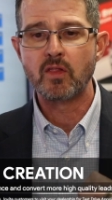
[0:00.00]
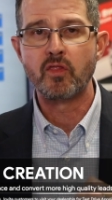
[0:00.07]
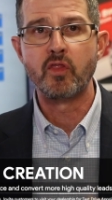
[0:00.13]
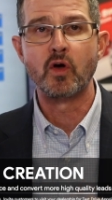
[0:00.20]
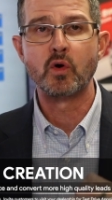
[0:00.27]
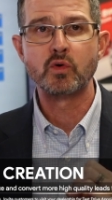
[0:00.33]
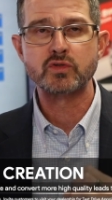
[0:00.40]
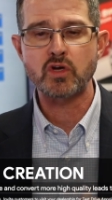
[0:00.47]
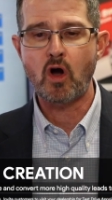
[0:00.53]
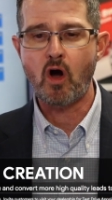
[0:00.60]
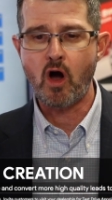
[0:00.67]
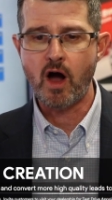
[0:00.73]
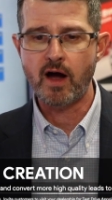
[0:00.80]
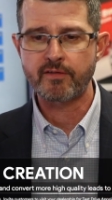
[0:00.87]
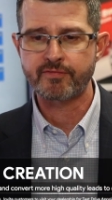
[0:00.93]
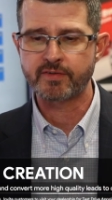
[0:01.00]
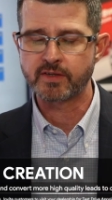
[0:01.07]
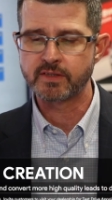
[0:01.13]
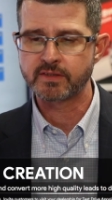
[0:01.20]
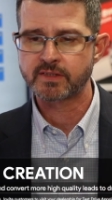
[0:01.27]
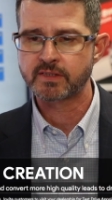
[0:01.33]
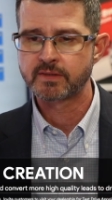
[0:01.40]
those
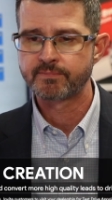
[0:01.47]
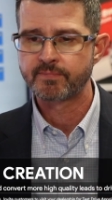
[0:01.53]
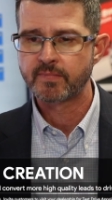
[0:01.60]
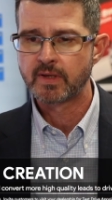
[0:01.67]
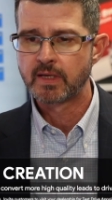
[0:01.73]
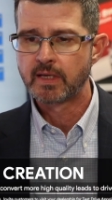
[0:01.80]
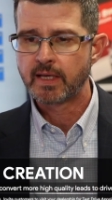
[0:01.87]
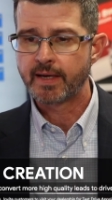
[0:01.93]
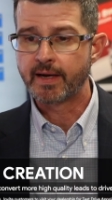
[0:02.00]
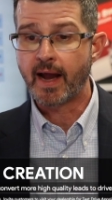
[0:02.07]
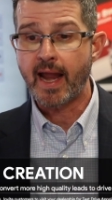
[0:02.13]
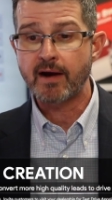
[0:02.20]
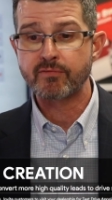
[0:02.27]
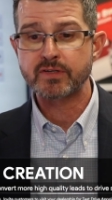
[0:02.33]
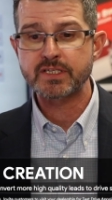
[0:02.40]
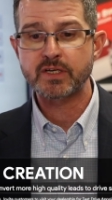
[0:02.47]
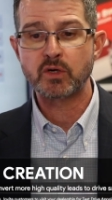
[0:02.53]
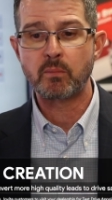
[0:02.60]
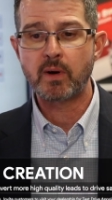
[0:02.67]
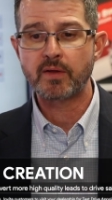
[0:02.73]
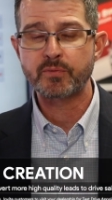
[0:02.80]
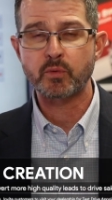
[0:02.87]
offers. Now, every single
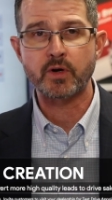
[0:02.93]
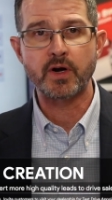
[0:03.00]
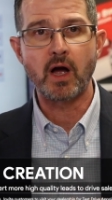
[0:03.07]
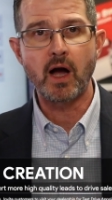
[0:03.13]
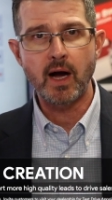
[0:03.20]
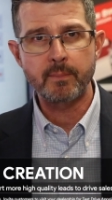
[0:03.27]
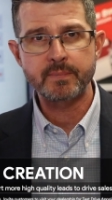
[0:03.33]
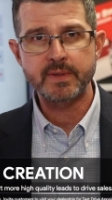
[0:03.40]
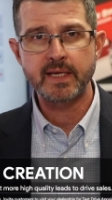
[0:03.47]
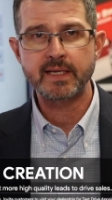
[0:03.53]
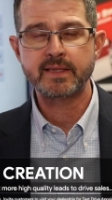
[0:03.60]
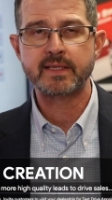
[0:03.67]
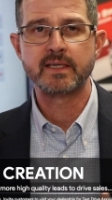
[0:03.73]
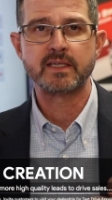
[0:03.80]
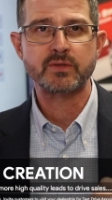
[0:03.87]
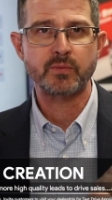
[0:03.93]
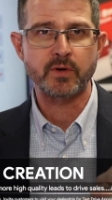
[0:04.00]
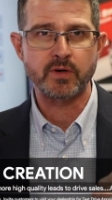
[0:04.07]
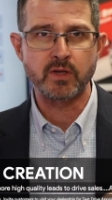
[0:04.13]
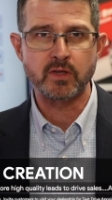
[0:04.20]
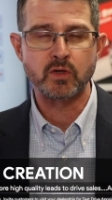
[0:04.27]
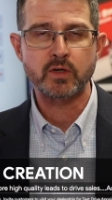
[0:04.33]
month, we're going to update this. We're
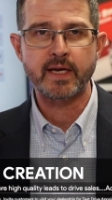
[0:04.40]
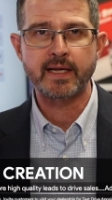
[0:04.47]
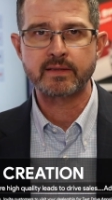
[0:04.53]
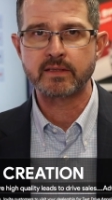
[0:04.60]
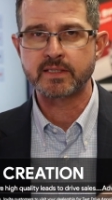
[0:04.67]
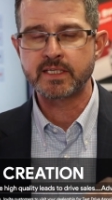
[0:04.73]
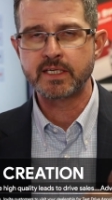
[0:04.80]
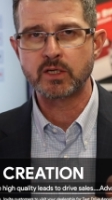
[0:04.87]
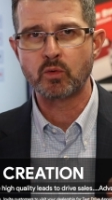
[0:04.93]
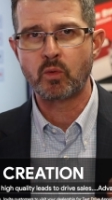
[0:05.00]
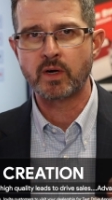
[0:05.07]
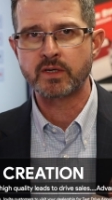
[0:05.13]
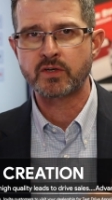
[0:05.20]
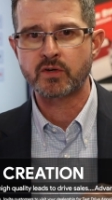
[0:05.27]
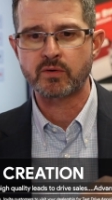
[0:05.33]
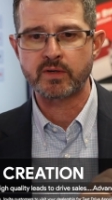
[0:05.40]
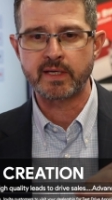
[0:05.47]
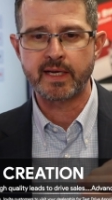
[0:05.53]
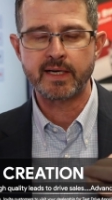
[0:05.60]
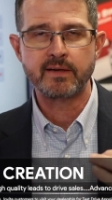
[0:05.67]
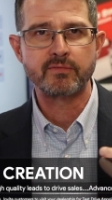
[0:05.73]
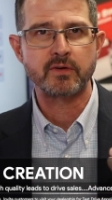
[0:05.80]
going to look at the Tier 1
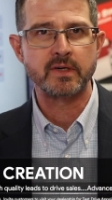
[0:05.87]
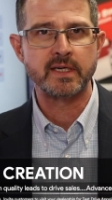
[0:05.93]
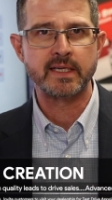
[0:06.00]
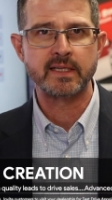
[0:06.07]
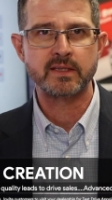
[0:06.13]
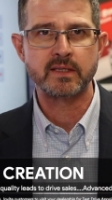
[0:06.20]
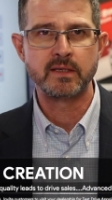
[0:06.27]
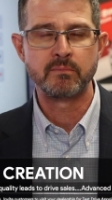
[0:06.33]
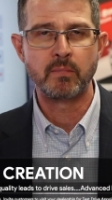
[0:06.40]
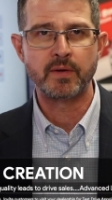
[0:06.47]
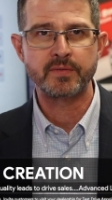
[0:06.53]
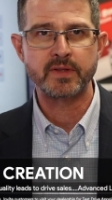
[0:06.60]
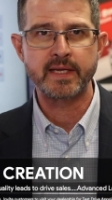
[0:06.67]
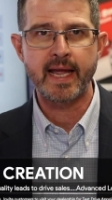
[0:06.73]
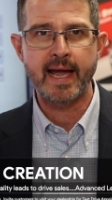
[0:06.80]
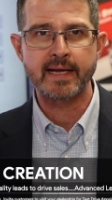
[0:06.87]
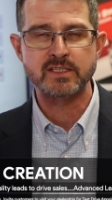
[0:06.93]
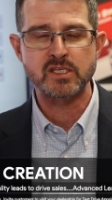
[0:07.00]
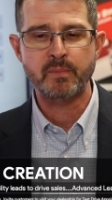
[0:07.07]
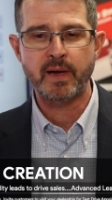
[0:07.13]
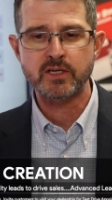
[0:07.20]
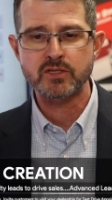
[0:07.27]
creative. We're going to get the monthly ad
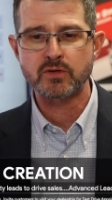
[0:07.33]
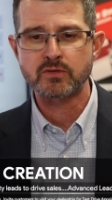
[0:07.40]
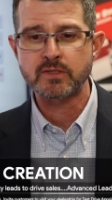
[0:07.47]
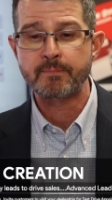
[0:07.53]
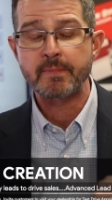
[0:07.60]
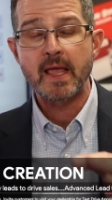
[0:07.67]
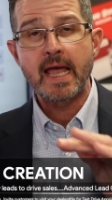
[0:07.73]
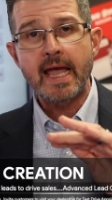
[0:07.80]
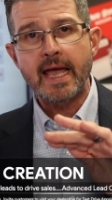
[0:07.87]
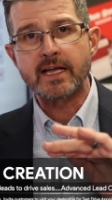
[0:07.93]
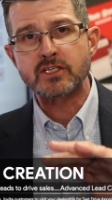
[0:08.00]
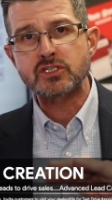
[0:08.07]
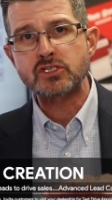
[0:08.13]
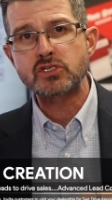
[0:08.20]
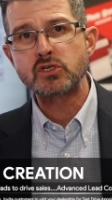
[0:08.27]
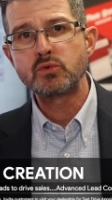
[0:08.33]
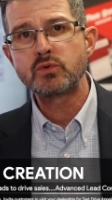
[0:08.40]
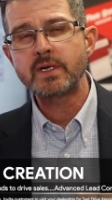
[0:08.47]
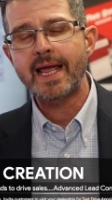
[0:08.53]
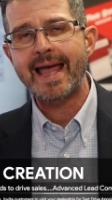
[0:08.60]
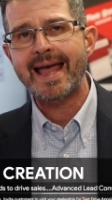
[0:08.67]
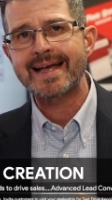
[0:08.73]
specials. As
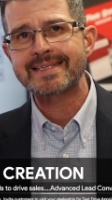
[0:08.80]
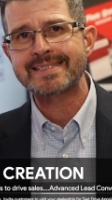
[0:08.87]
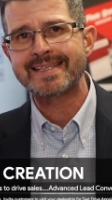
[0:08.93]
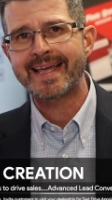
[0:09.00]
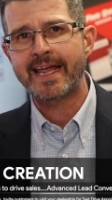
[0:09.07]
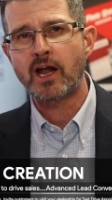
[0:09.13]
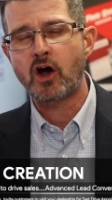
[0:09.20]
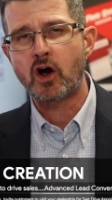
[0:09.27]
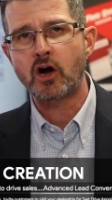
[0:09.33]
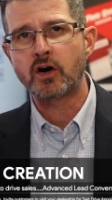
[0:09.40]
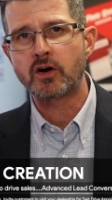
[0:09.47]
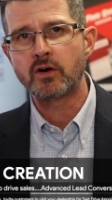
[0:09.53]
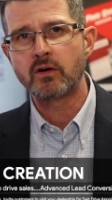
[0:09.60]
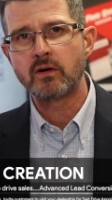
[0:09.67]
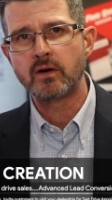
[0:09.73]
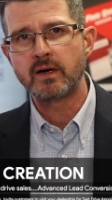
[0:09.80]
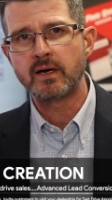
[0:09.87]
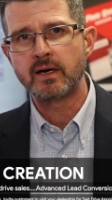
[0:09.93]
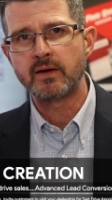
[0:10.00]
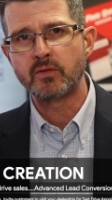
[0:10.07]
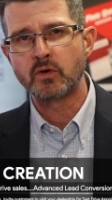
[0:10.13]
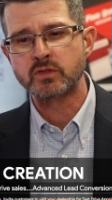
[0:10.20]
soon as they are
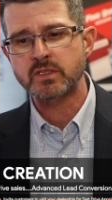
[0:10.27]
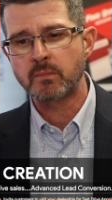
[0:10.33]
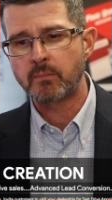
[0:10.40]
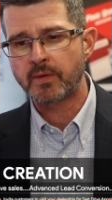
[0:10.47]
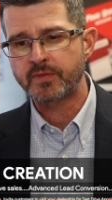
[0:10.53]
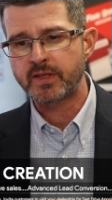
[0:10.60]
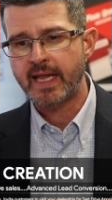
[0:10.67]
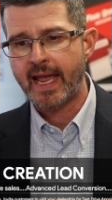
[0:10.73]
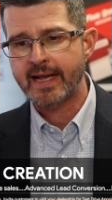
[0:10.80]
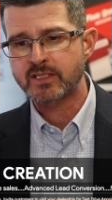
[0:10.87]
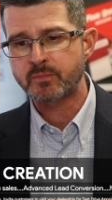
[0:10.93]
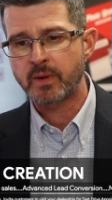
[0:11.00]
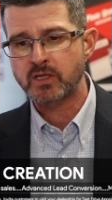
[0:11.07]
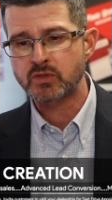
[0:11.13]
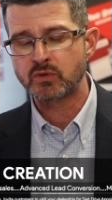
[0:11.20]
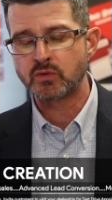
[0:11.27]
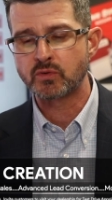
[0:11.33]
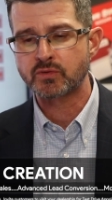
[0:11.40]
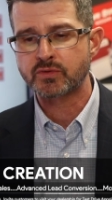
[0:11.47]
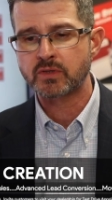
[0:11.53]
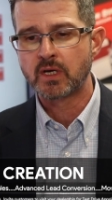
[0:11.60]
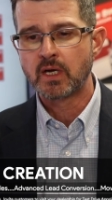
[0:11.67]
those monthly ad
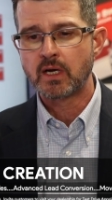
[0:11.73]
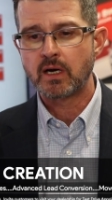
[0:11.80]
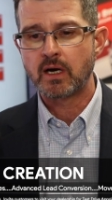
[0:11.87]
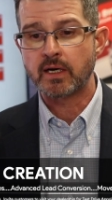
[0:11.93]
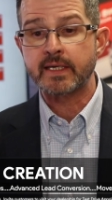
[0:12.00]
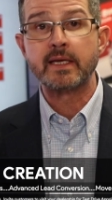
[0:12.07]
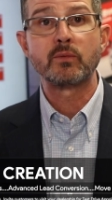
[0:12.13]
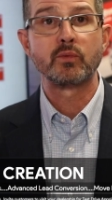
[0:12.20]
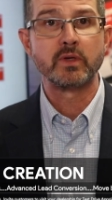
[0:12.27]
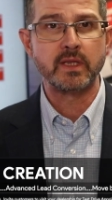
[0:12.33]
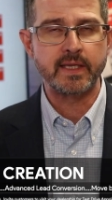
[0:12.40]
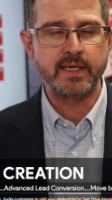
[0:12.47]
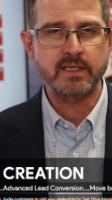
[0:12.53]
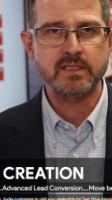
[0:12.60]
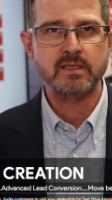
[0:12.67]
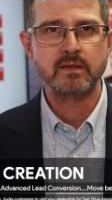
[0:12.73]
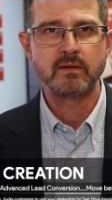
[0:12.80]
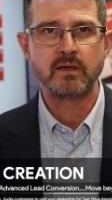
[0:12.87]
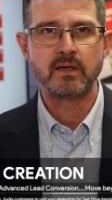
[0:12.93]
specials get released